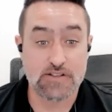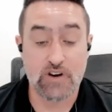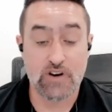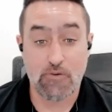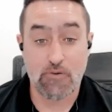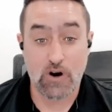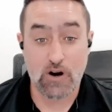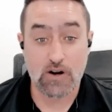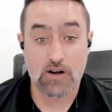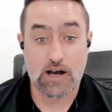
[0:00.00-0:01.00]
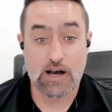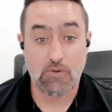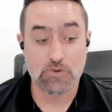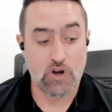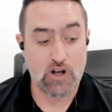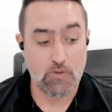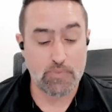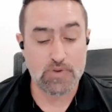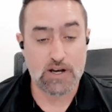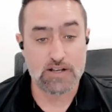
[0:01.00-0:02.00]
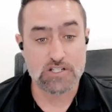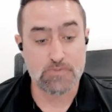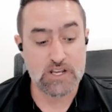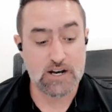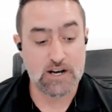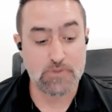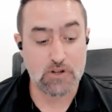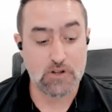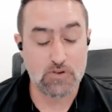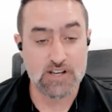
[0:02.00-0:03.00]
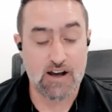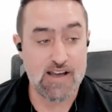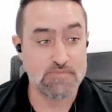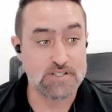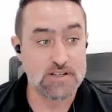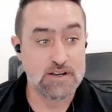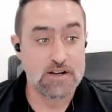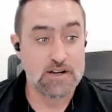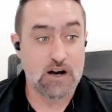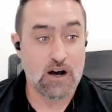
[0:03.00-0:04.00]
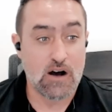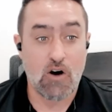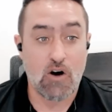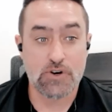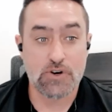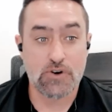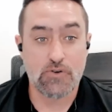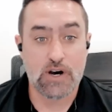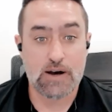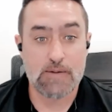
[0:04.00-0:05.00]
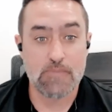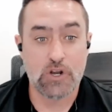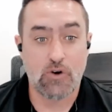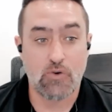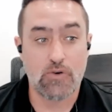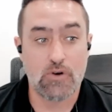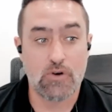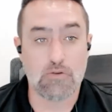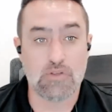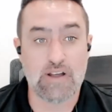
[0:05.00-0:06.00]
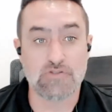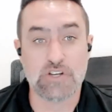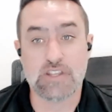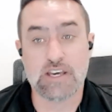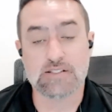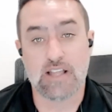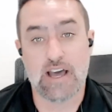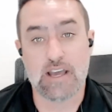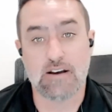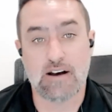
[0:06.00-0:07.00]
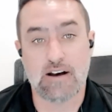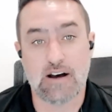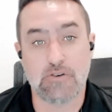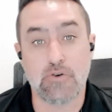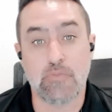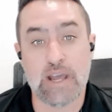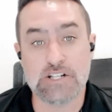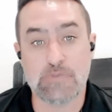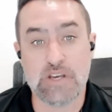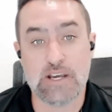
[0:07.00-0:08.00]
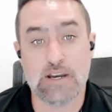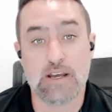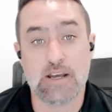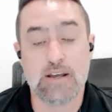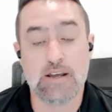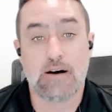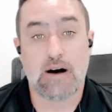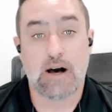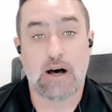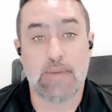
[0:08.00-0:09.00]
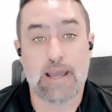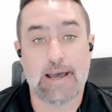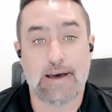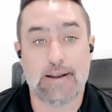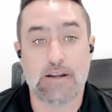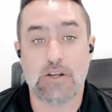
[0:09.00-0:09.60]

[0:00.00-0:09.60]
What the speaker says: network, which will help speed up the load times. Also, leveraging things like Google page speed and,